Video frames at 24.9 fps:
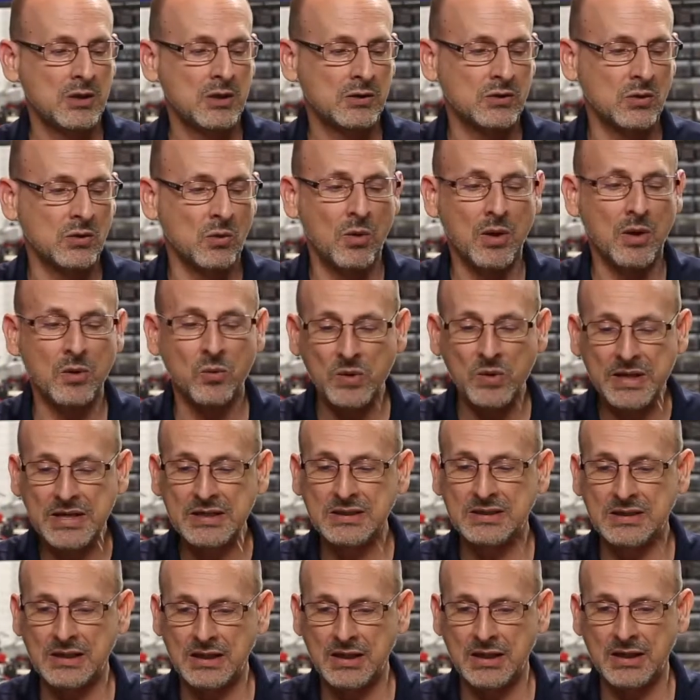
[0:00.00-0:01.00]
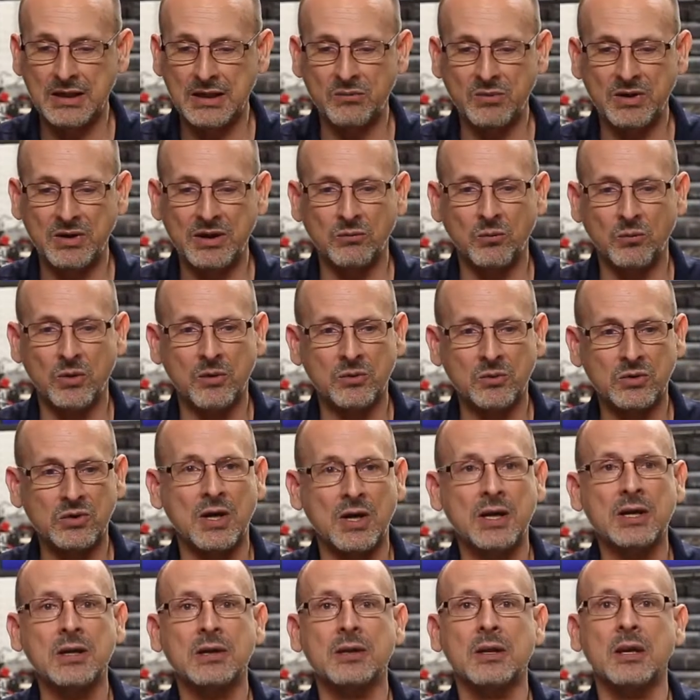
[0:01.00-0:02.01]
So what we did, we, we were
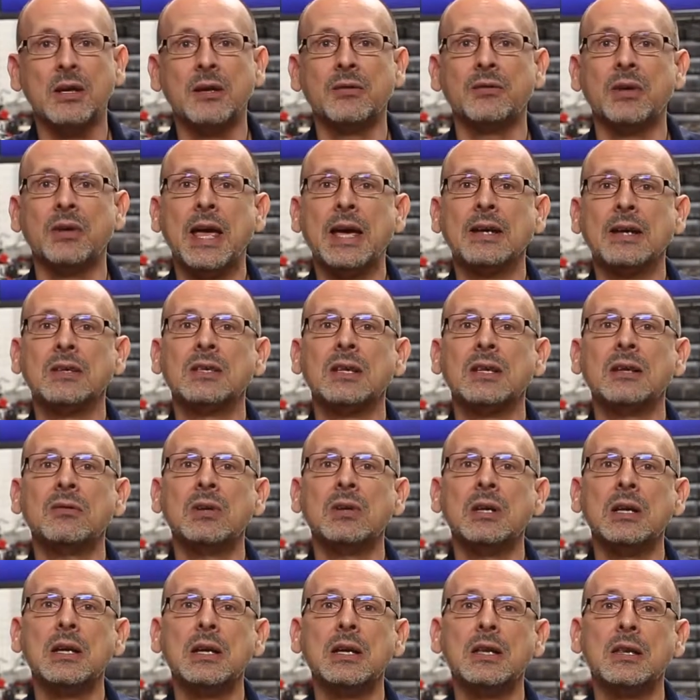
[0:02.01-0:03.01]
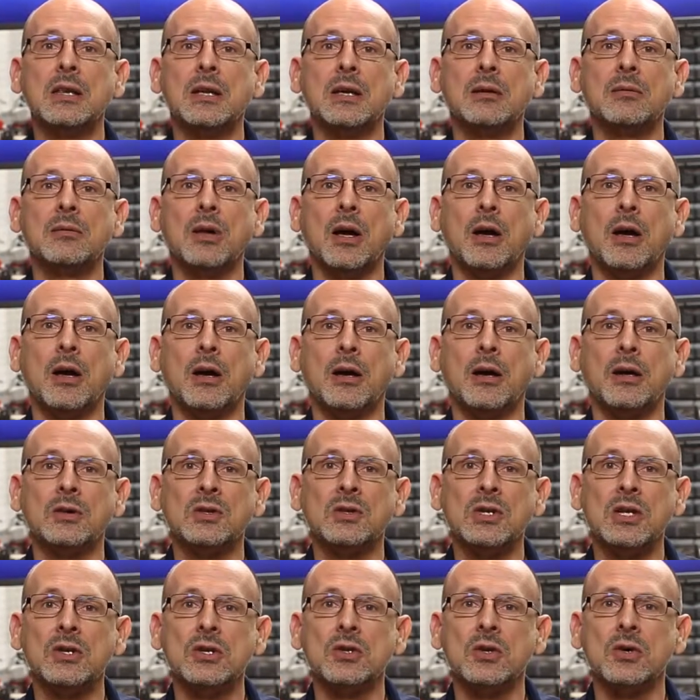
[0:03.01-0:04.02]
trying to think of an activity that uh,
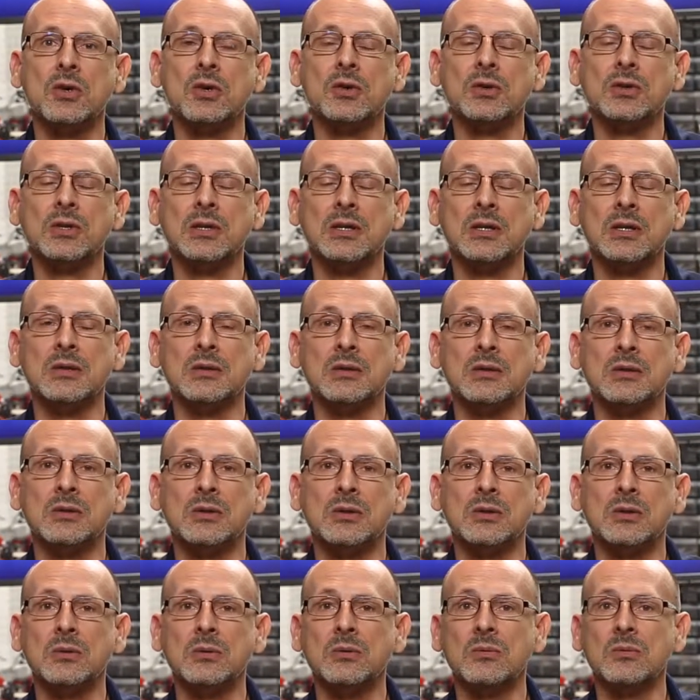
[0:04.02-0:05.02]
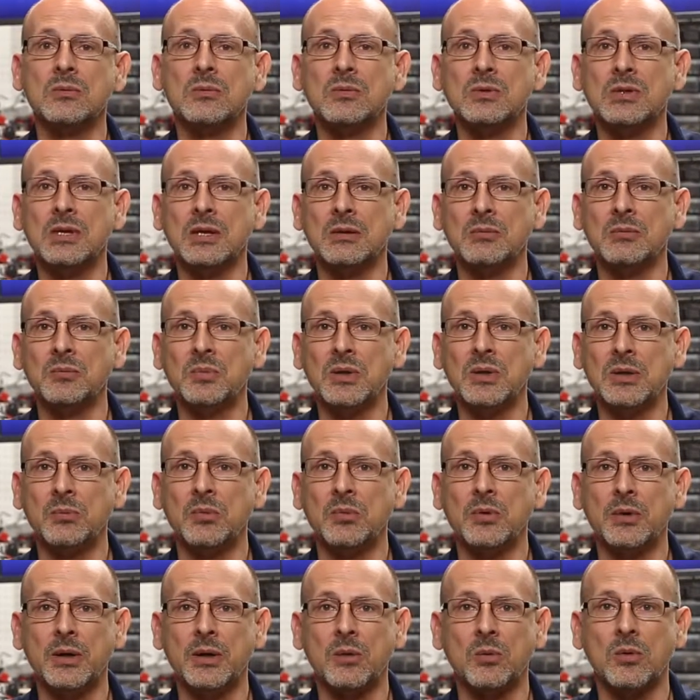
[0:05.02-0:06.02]
teachers and students and
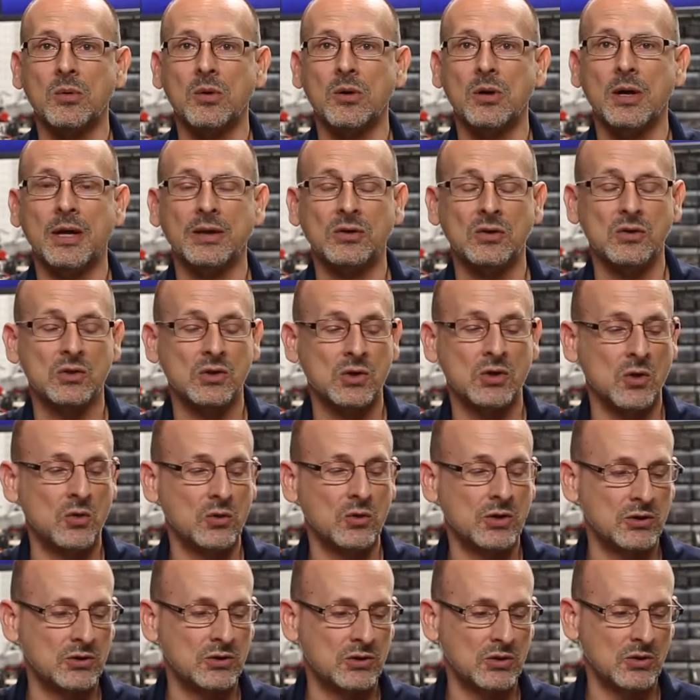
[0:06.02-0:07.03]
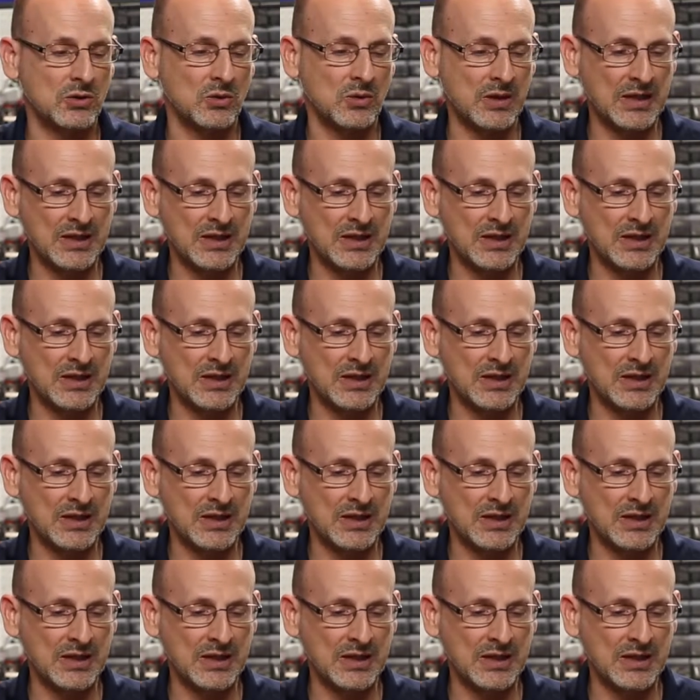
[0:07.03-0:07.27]
people that were at the show could do